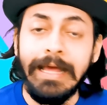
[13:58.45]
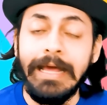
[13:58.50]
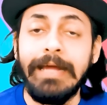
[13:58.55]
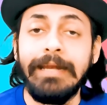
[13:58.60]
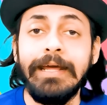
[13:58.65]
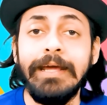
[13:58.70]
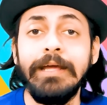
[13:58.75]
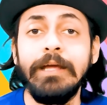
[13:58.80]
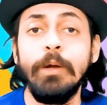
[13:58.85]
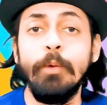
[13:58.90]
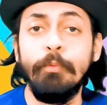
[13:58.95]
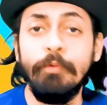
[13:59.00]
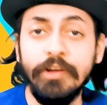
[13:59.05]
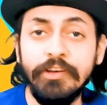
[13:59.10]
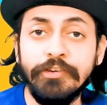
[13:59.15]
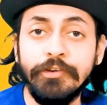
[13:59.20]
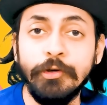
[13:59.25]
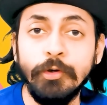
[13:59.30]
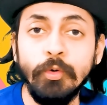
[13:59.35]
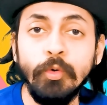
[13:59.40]
and I
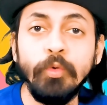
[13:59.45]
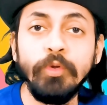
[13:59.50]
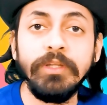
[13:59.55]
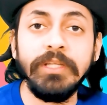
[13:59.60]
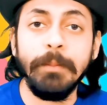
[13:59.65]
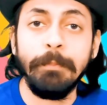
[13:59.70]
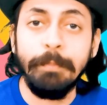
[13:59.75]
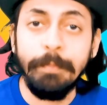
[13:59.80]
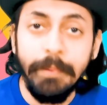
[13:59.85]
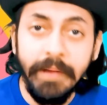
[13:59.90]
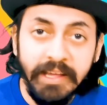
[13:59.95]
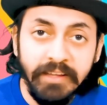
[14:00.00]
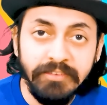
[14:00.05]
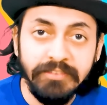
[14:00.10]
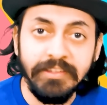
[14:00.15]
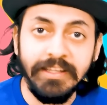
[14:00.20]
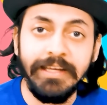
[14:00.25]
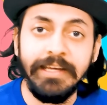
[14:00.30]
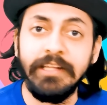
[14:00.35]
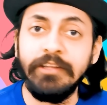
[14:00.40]
wish you the
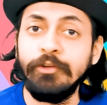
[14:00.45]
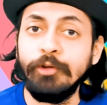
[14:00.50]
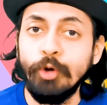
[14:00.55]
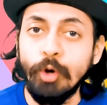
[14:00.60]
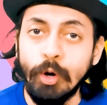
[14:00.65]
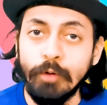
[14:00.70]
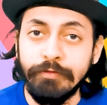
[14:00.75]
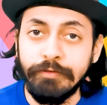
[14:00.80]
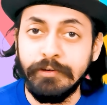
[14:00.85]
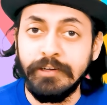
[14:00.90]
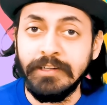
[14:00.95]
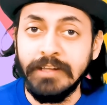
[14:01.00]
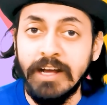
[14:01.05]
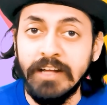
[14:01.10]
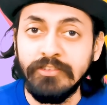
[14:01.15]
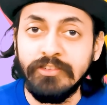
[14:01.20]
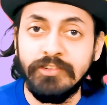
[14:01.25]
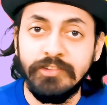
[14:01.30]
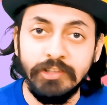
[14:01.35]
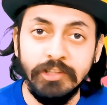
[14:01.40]
best in your
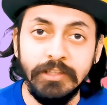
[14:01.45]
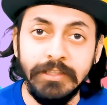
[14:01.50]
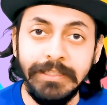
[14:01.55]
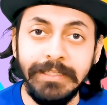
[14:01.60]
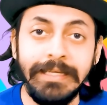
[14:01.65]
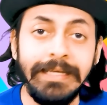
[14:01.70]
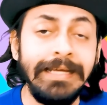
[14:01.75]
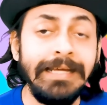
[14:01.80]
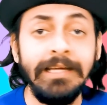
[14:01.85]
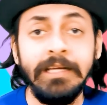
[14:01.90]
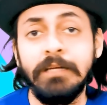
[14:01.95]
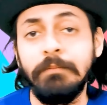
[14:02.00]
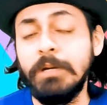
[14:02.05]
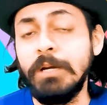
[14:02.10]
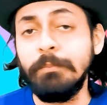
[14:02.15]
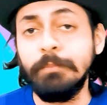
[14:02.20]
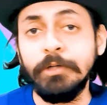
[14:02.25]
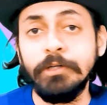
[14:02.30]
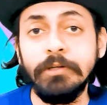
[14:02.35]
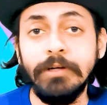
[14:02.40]
freelance journey.
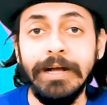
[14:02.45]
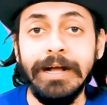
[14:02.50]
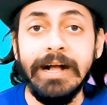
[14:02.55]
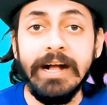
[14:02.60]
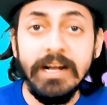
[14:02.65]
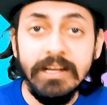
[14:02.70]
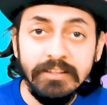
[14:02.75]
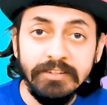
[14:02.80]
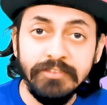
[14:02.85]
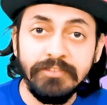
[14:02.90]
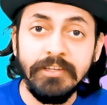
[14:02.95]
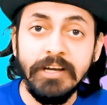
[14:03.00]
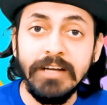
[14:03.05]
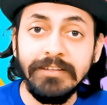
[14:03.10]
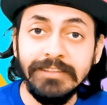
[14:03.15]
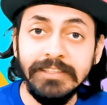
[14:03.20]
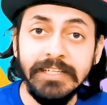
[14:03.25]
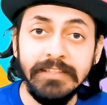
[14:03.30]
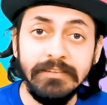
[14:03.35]
Remember, I started